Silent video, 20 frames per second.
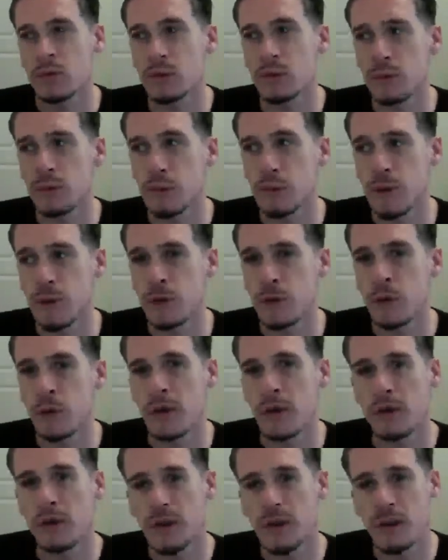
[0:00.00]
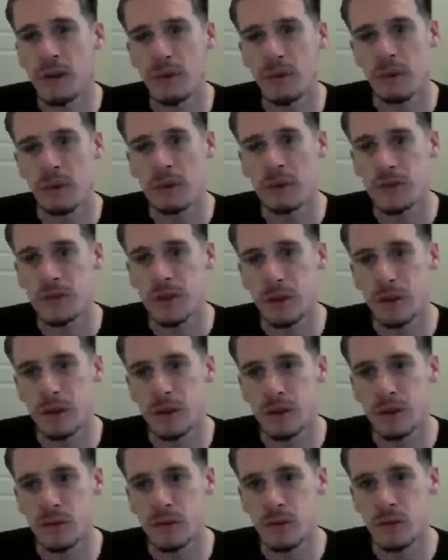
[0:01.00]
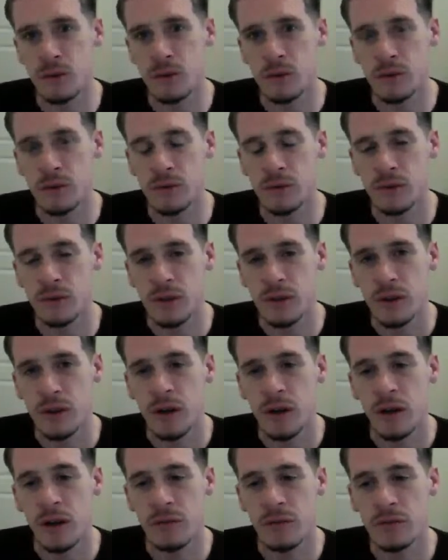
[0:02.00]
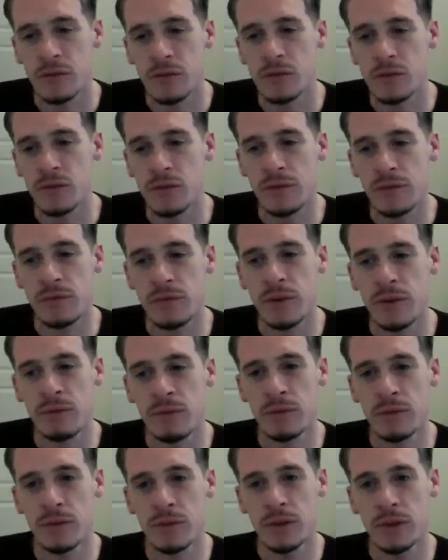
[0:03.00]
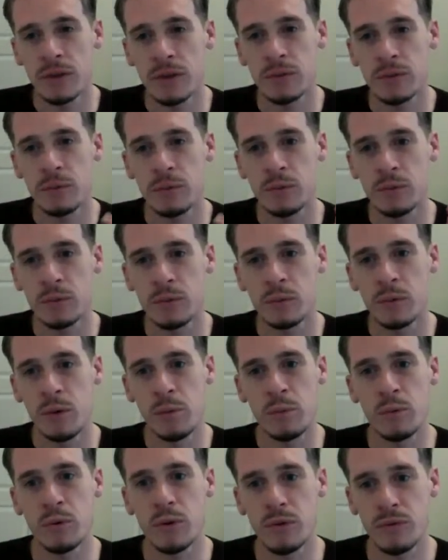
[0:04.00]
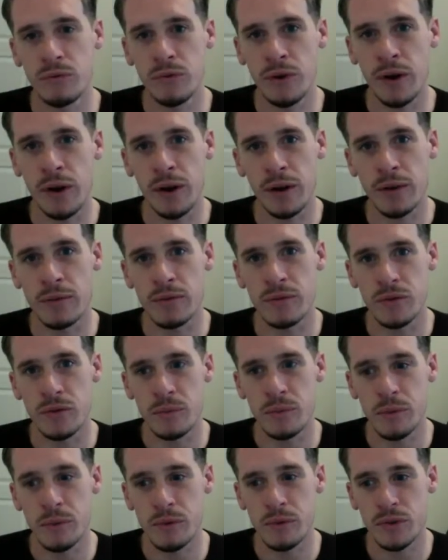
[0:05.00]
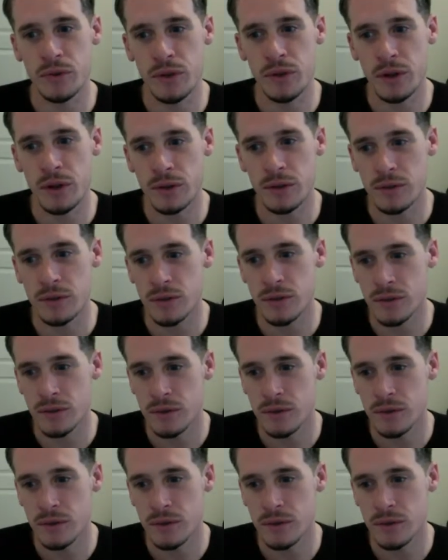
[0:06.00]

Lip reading: or no, I think I have one side closed off. I've used the FEV with like 1.5s on both sides.